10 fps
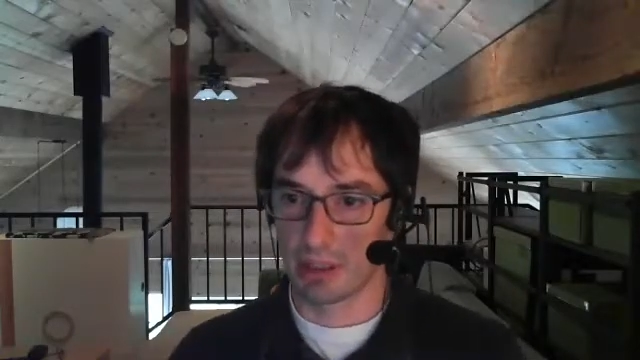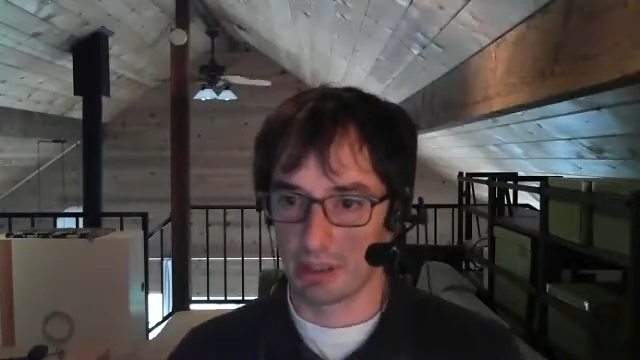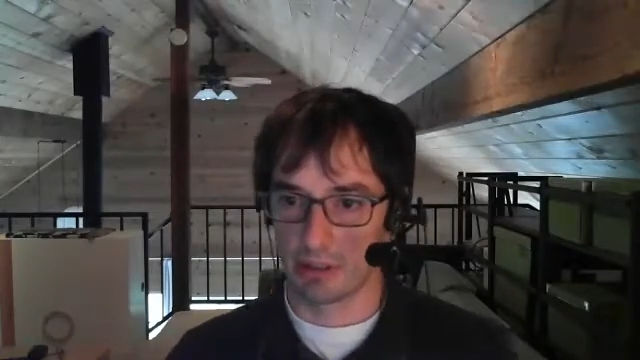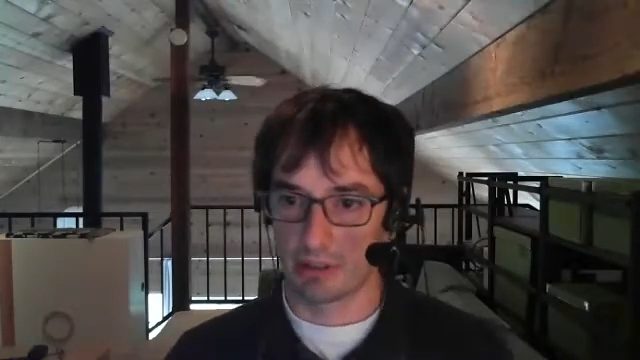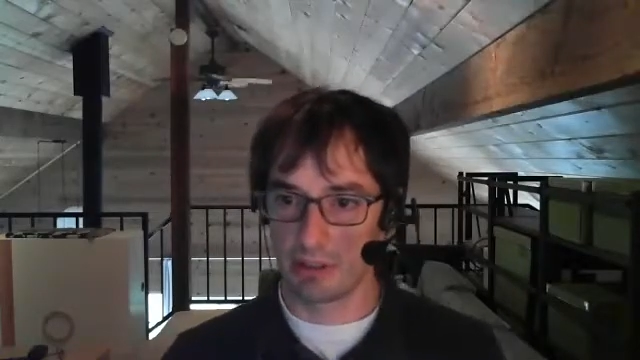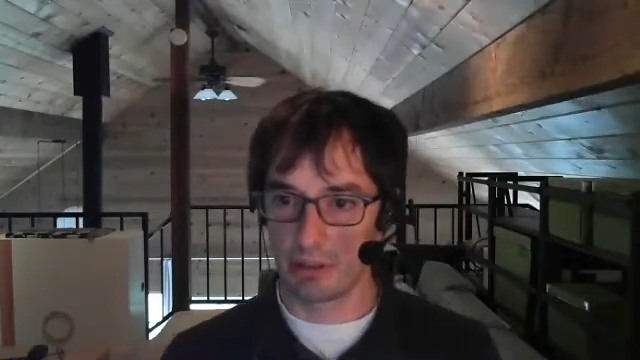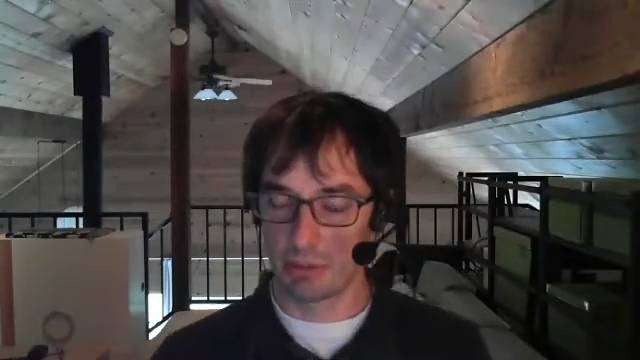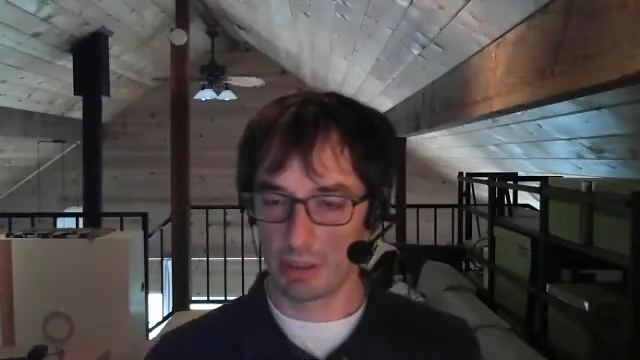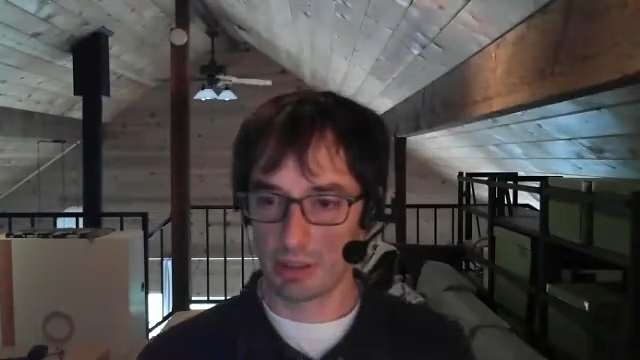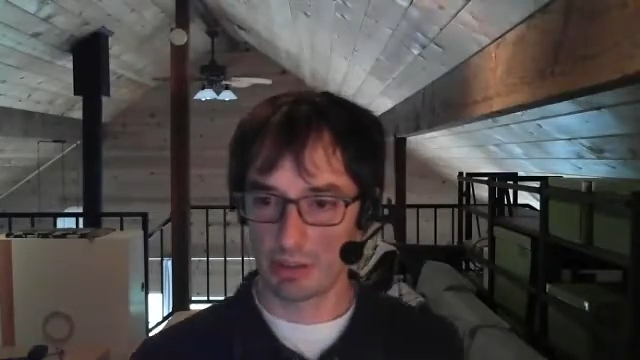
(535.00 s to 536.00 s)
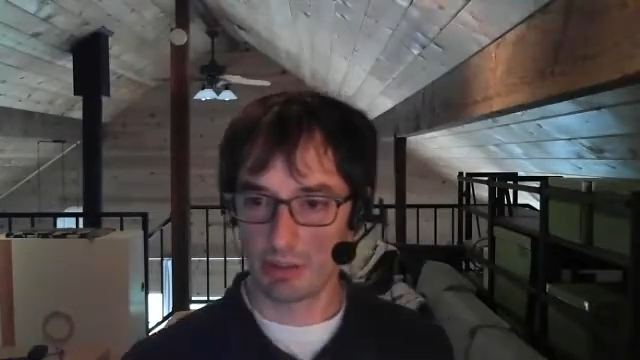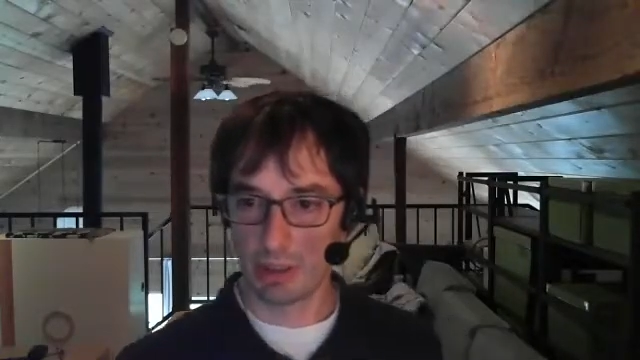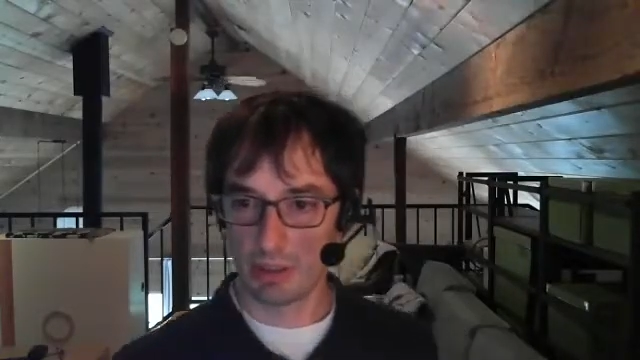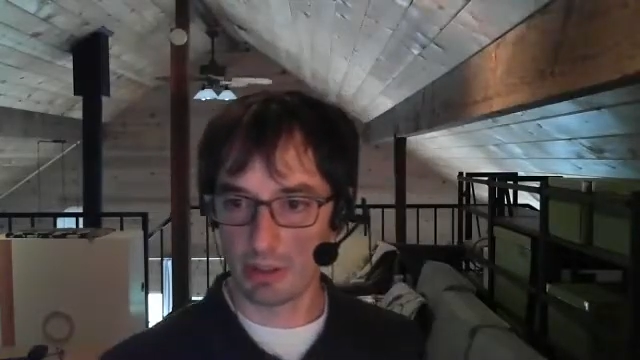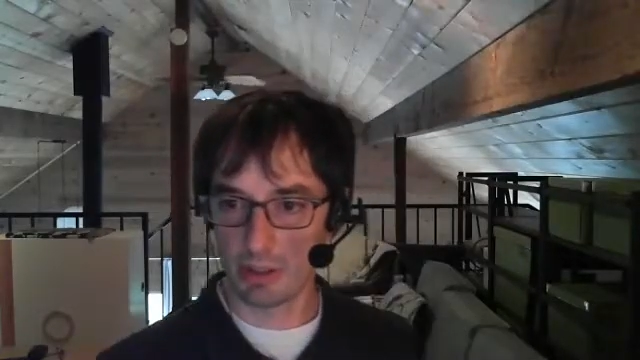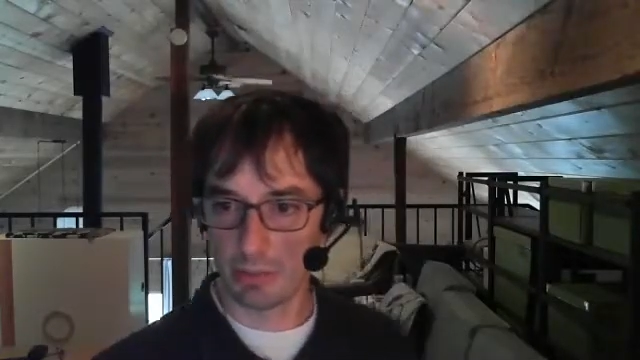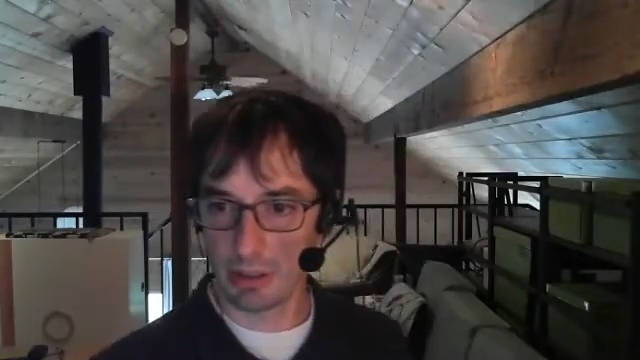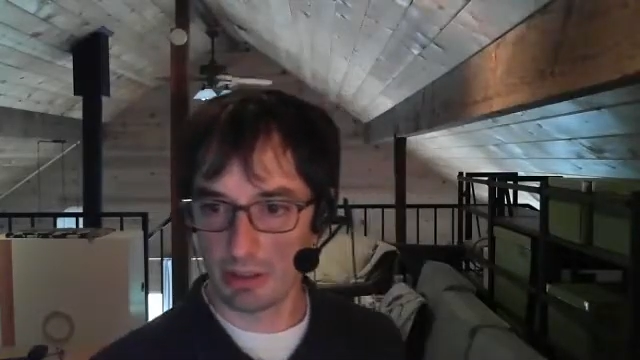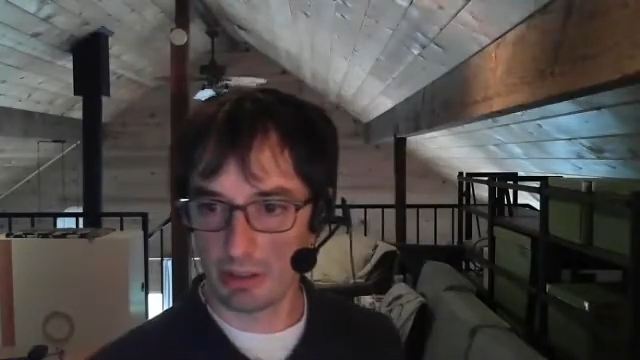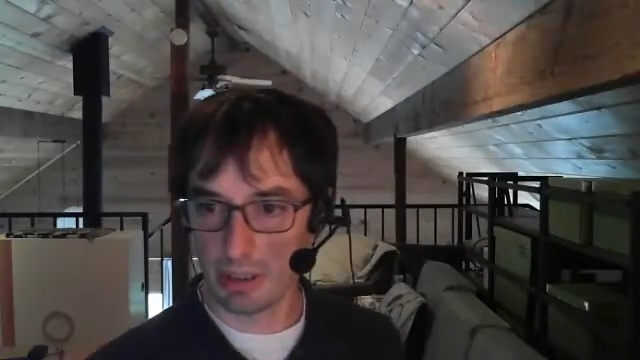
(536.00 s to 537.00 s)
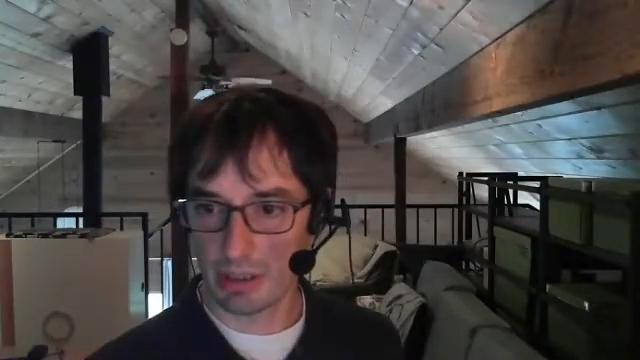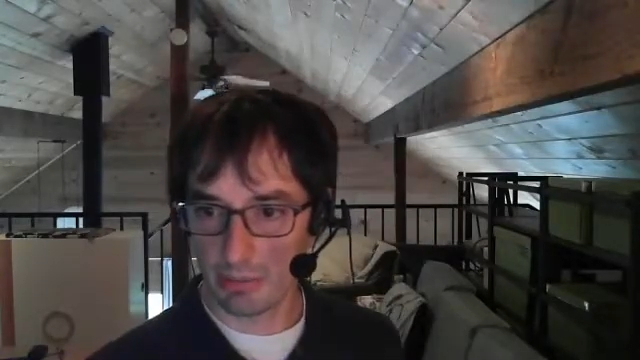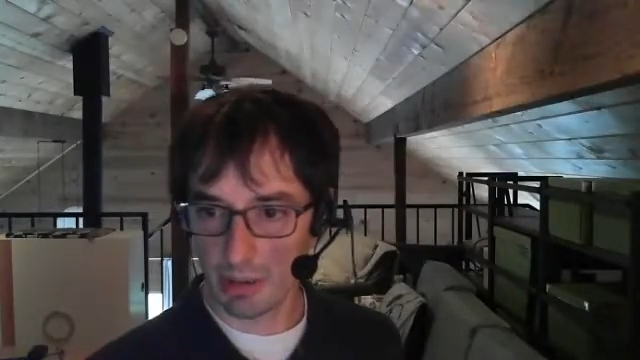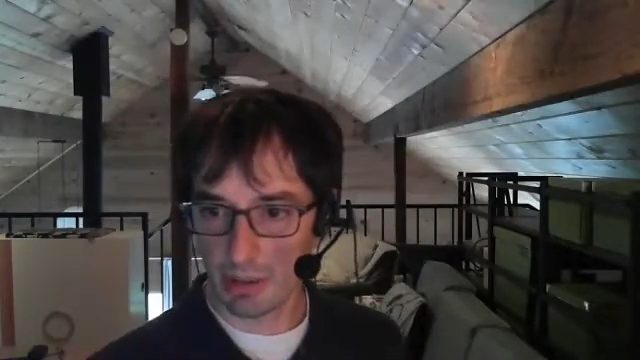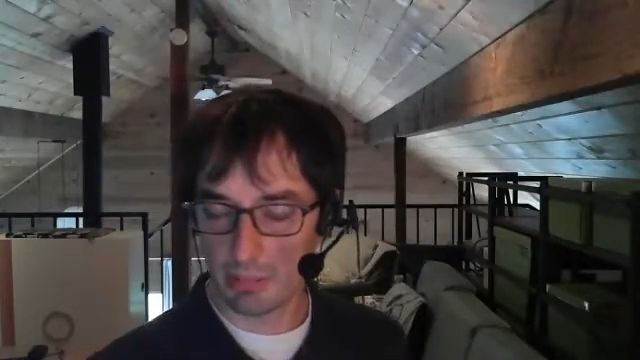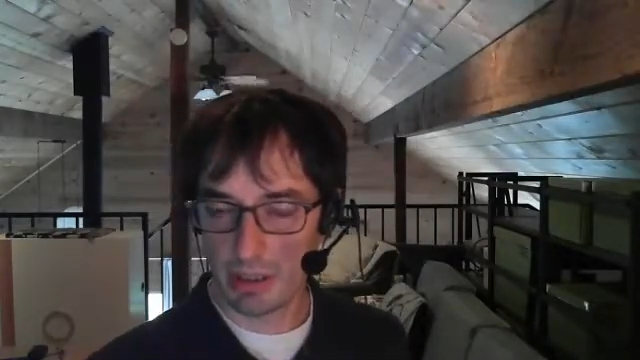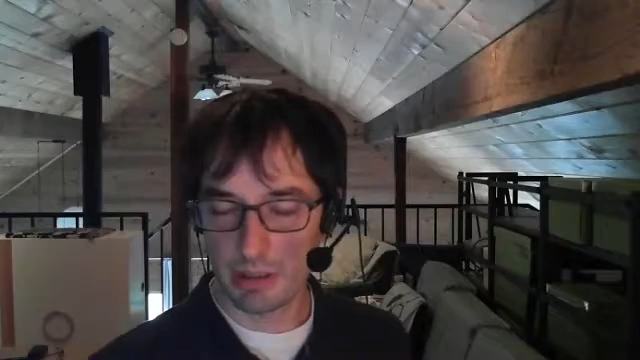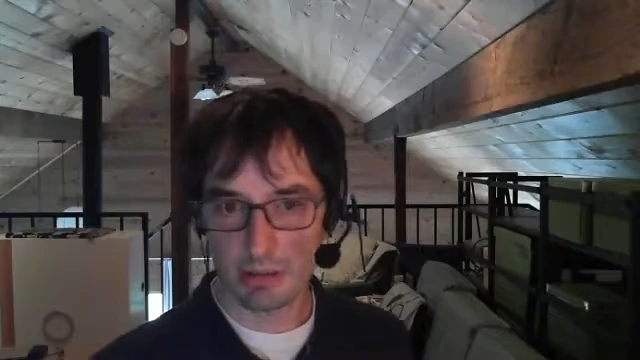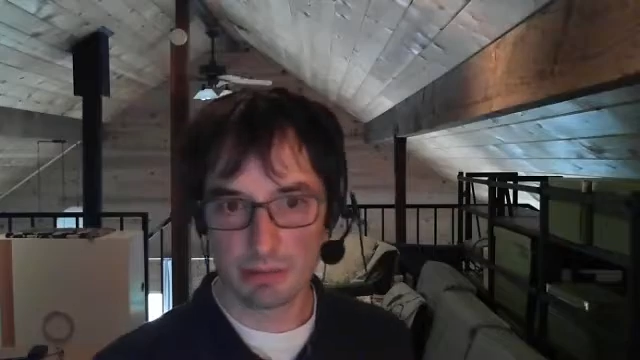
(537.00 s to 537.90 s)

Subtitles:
Did you want to talk about your item, Peter?